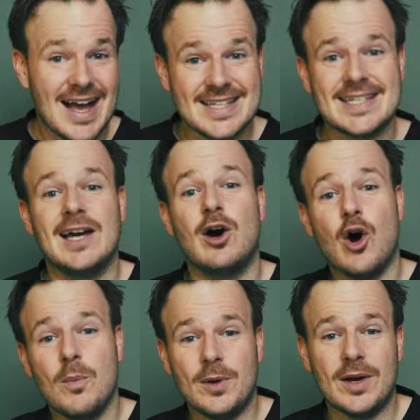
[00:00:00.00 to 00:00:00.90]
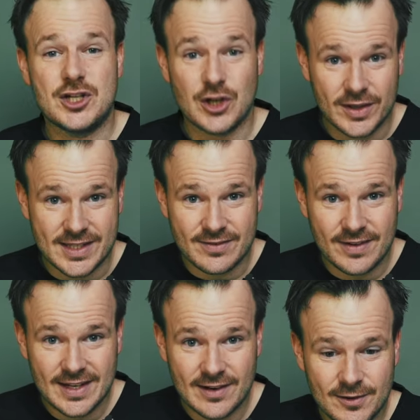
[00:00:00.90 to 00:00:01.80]
Guys, I hope you enjoyed this
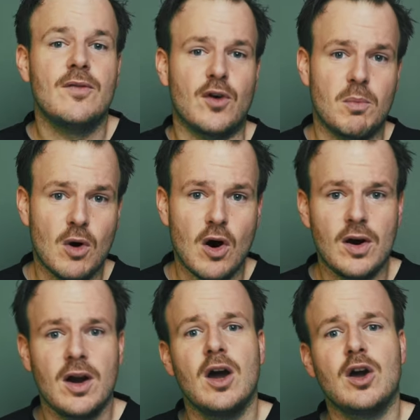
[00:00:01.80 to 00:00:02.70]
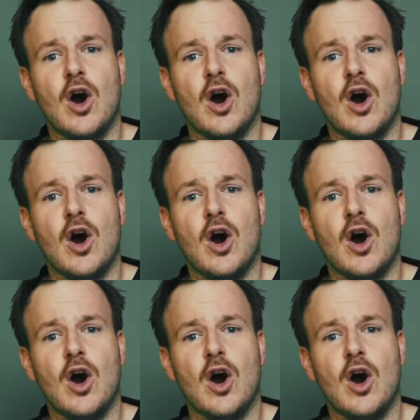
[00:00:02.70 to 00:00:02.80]
video. For more,